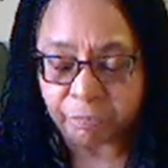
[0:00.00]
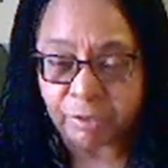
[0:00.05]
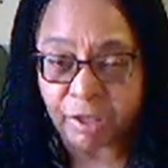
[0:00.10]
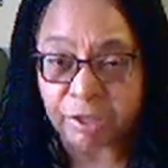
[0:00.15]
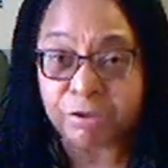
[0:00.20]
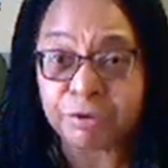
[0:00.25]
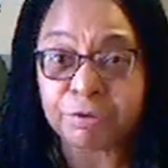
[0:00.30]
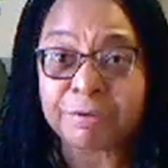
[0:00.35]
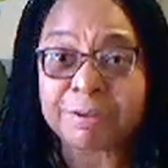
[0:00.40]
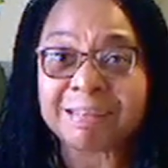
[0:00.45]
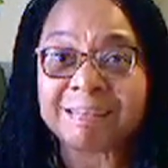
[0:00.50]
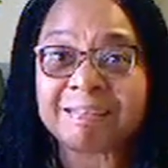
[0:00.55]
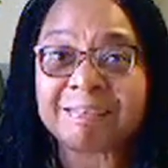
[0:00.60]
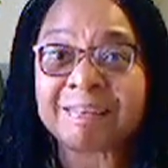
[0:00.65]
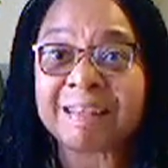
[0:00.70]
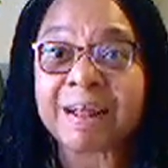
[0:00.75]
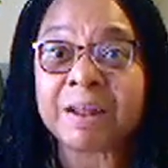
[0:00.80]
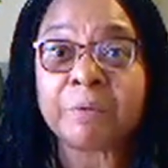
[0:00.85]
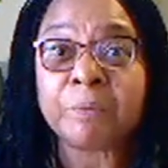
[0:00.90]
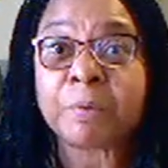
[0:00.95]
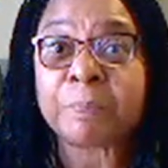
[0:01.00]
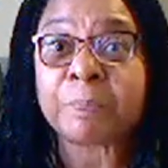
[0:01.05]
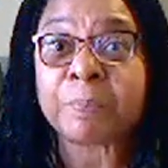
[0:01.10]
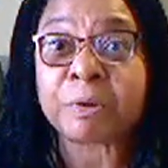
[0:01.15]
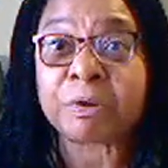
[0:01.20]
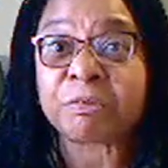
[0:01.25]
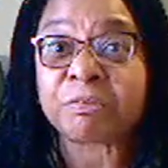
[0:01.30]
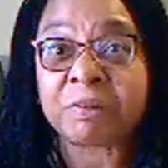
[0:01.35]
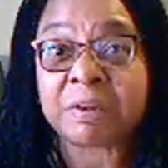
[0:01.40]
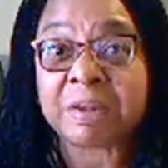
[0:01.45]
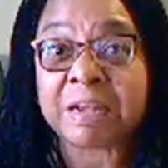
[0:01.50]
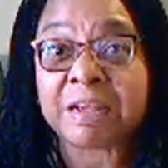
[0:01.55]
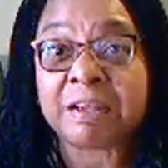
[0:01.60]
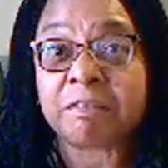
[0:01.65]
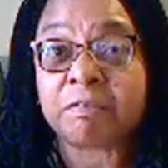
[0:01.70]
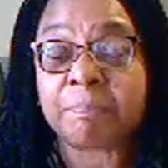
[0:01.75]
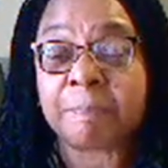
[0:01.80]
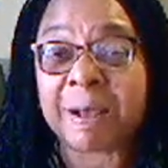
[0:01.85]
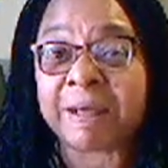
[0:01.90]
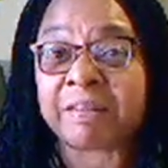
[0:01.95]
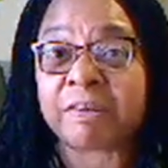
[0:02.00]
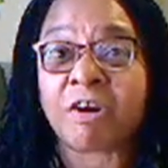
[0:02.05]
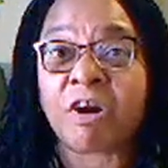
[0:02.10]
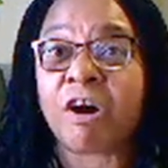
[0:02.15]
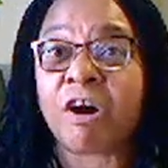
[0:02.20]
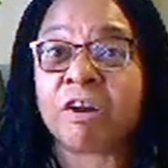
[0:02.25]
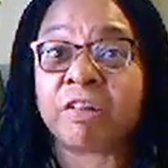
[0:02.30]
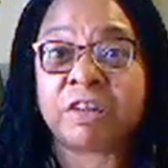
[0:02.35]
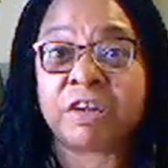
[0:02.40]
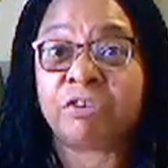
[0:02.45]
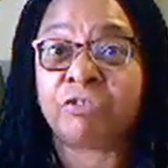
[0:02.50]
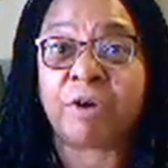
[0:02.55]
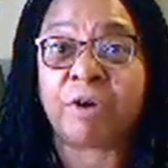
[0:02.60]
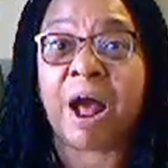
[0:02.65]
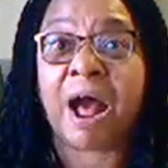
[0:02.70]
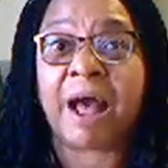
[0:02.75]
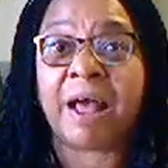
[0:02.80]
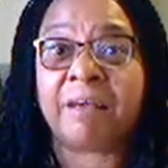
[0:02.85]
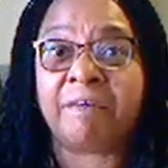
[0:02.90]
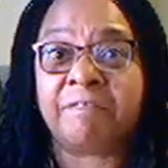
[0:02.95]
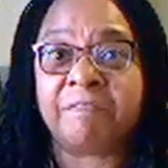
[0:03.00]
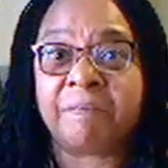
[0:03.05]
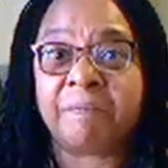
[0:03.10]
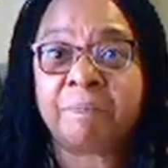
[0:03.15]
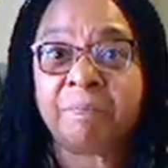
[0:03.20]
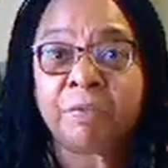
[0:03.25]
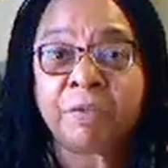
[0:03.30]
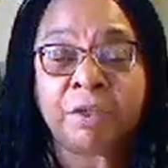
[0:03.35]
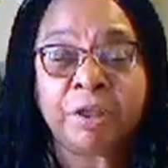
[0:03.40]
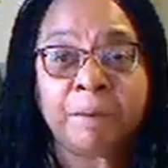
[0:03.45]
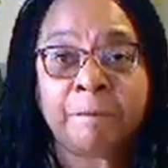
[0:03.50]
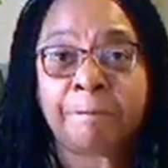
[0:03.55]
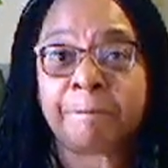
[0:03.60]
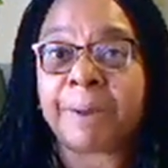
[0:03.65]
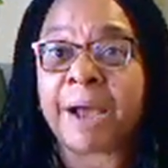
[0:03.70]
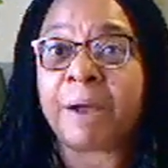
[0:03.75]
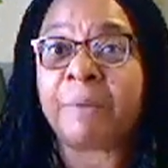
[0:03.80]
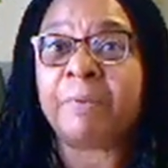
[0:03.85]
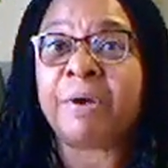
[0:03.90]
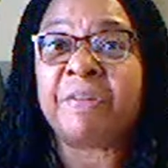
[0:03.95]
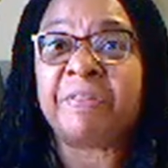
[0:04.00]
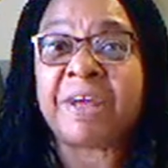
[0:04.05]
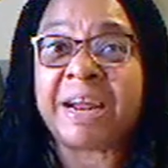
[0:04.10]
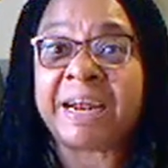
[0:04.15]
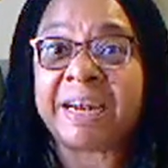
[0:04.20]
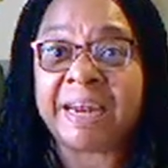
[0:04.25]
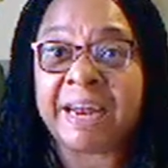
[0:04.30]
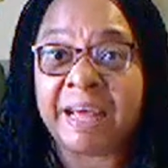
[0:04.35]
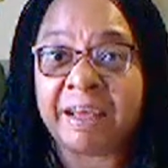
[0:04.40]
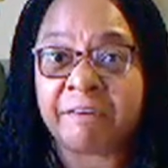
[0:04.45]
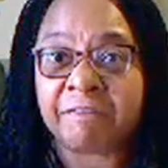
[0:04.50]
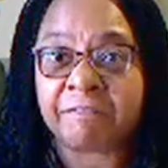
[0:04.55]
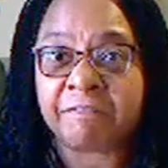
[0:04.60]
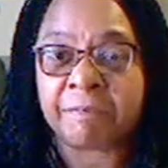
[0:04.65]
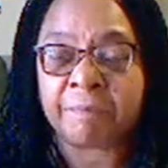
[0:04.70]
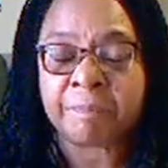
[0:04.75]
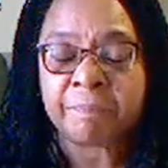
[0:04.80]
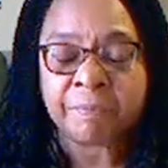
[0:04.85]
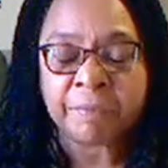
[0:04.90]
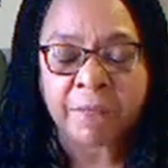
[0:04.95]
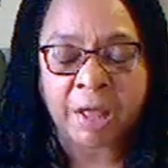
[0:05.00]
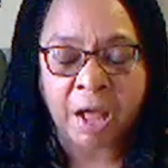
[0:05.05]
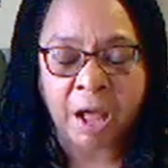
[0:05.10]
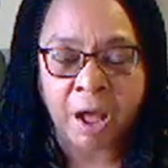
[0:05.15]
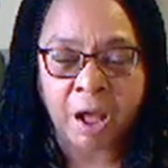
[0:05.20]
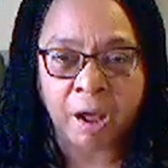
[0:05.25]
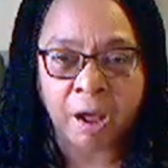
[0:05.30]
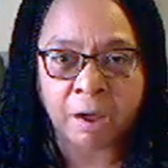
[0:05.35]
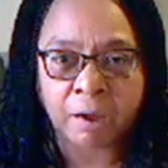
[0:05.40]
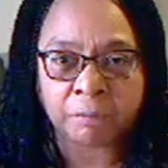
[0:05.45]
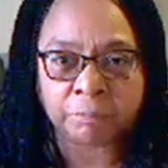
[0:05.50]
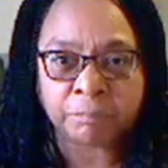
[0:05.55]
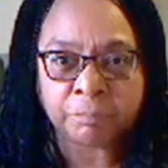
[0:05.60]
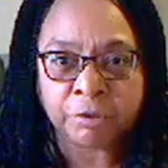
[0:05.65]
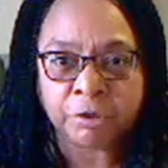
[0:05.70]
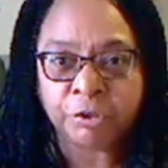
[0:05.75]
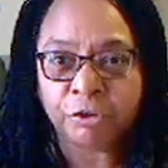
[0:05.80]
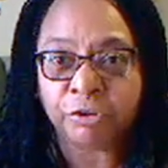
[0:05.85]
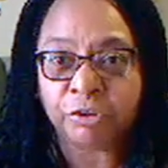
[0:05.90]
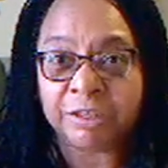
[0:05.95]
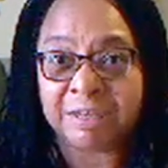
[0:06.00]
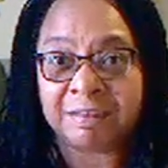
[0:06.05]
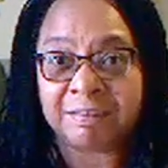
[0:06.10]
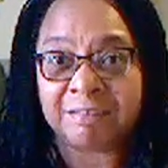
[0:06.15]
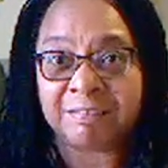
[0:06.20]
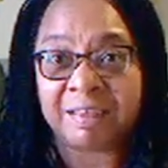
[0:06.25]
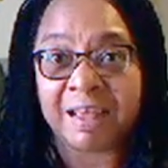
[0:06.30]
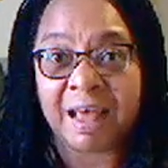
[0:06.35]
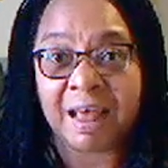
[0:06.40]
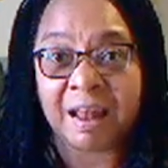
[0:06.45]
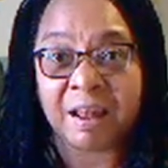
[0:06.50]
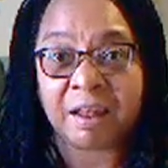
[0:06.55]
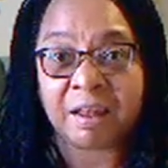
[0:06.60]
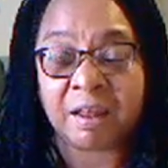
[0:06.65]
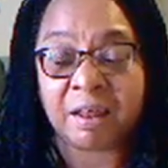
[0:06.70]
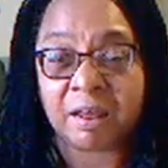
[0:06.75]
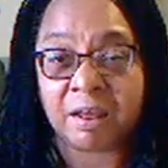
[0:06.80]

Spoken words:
You can tell who a person is by the car they drive, by where they live. You can tell